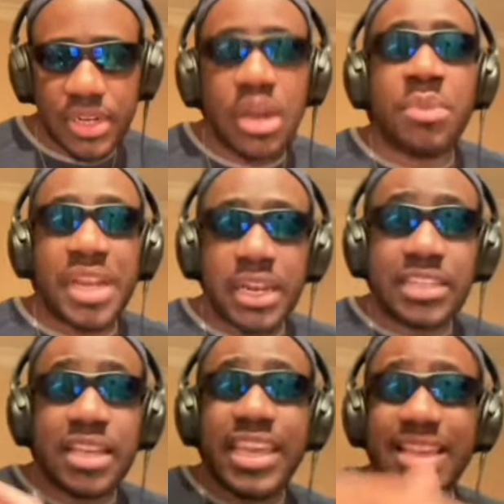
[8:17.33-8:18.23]
I mean, let's
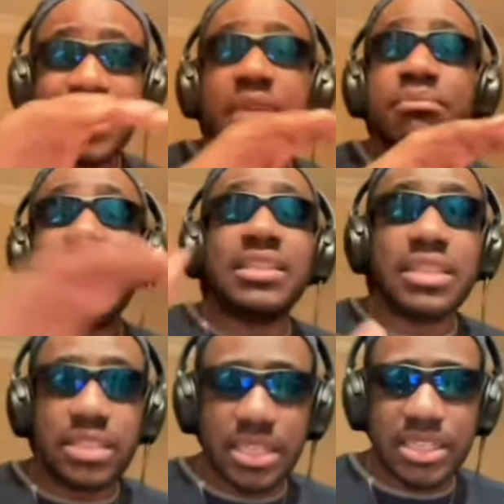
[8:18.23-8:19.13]
say he has an amazing
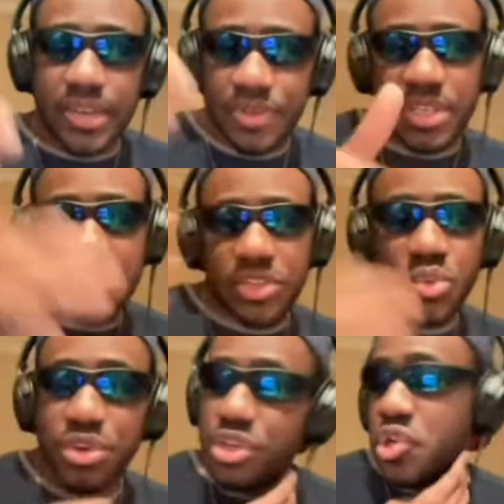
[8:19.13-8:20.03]
season. If it's Southgate,
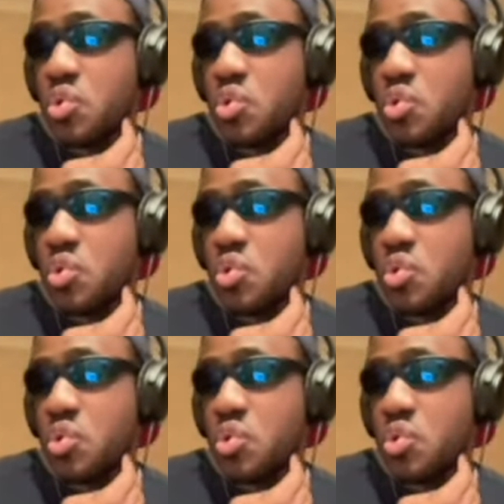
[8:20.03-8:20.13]
what do you do?